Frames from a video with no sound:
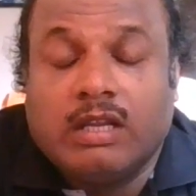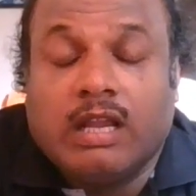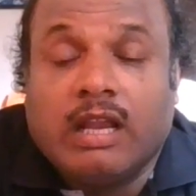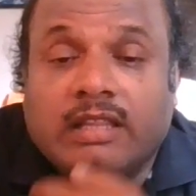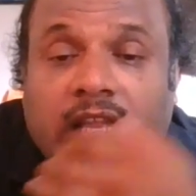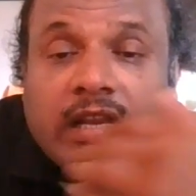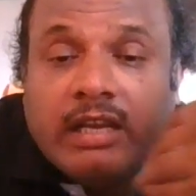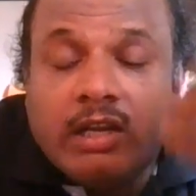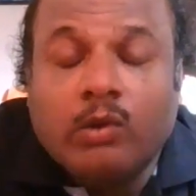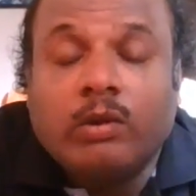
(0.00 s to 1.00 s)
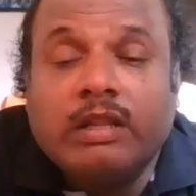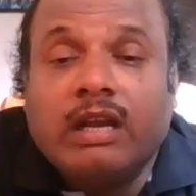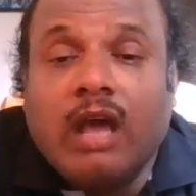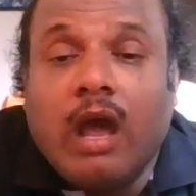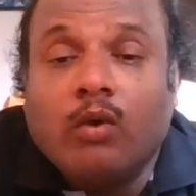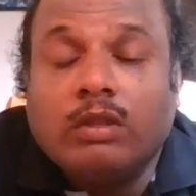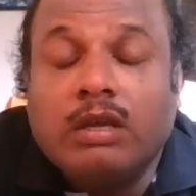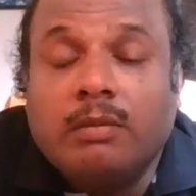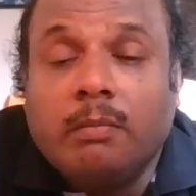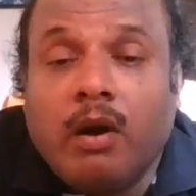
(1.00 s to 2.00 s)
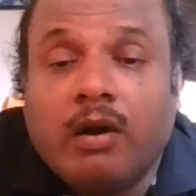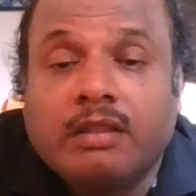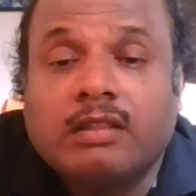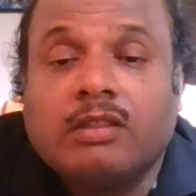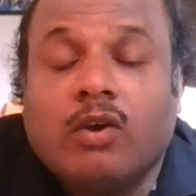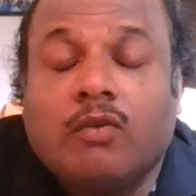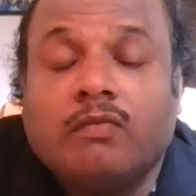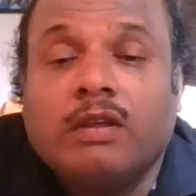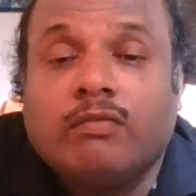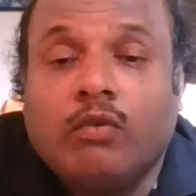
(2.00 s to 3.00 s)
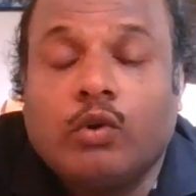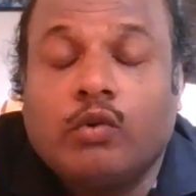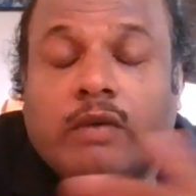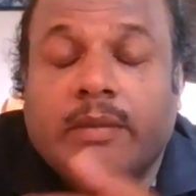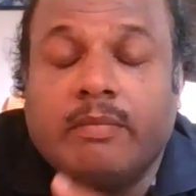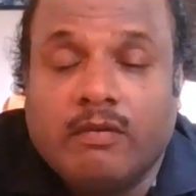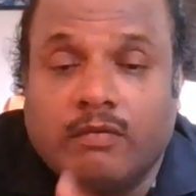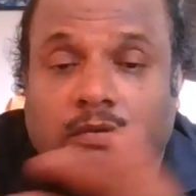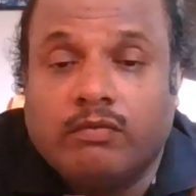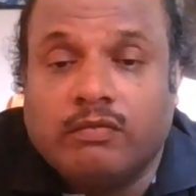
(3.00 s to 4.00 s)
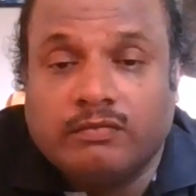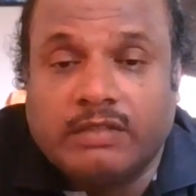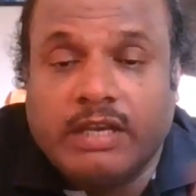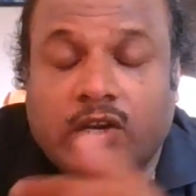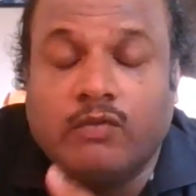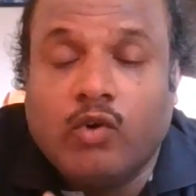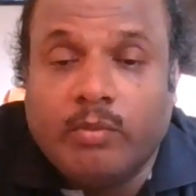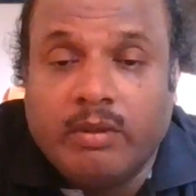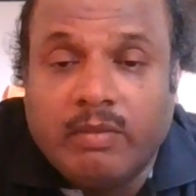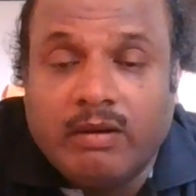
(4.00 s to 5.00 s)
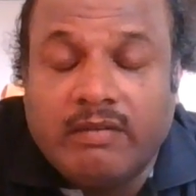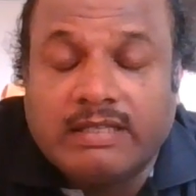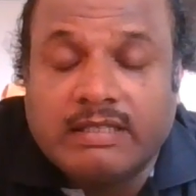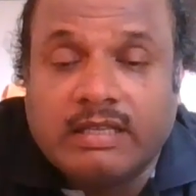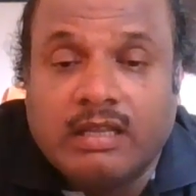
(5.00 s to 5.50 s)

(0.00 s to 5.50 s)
And then he told that how the birth of the 3 to 4 people was